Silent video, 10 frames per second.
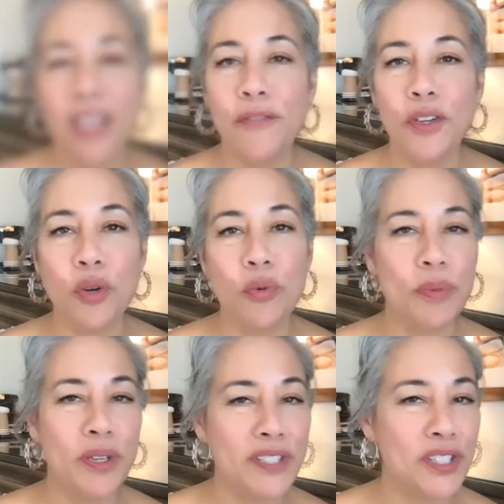if you're a
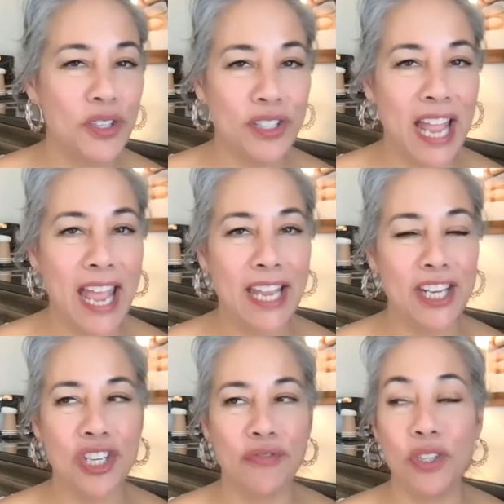woman of a certain
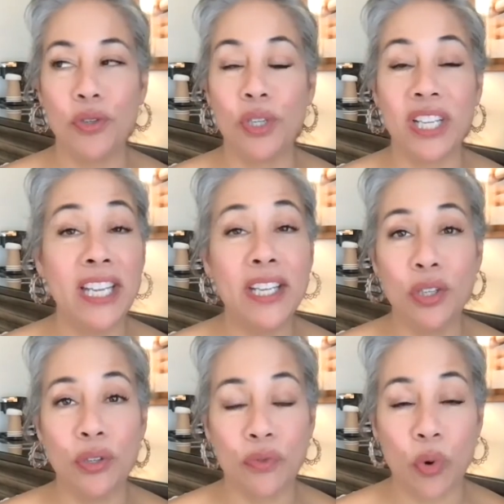age, if you are in
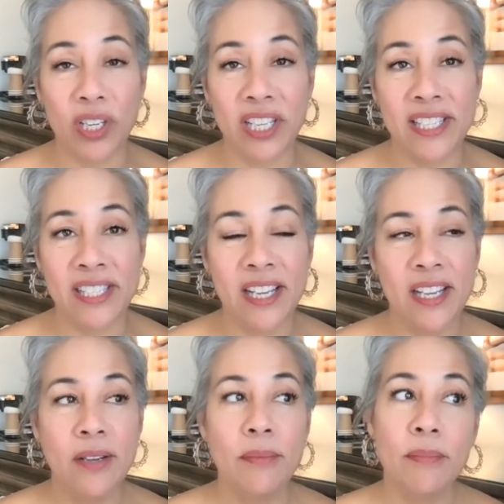your 40s,
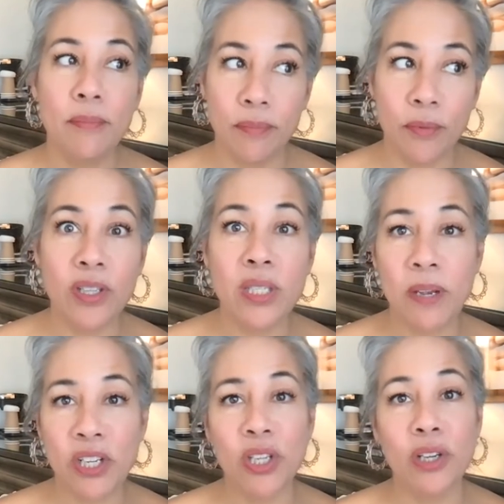or
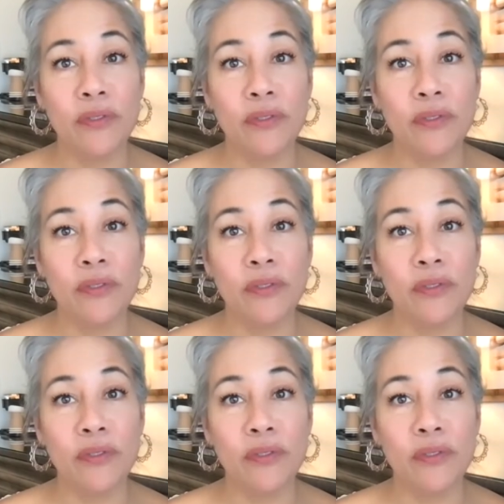especially your